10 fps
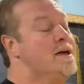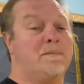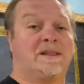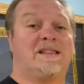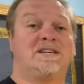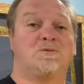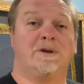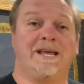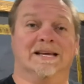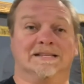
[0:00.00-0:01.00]
but this
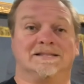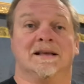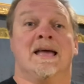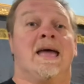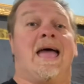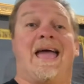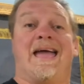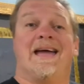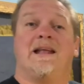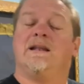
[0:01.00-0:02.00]
one is.
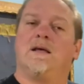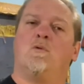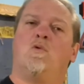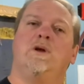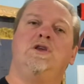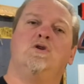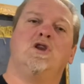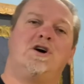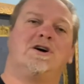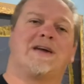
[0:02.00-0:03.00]
And when you
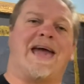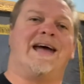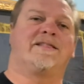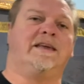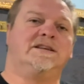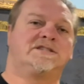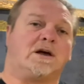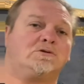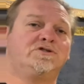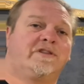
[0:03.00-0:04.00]
look at the
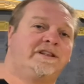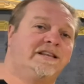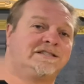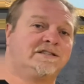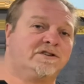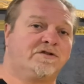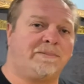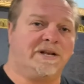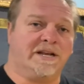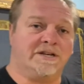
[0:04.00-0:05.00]
soldier that this is
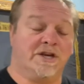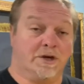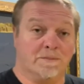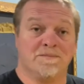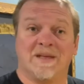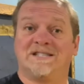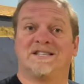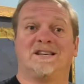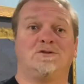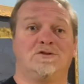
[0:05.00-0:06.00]
attributed to, it's a
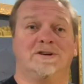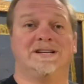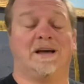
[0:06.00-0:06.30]
soldier in the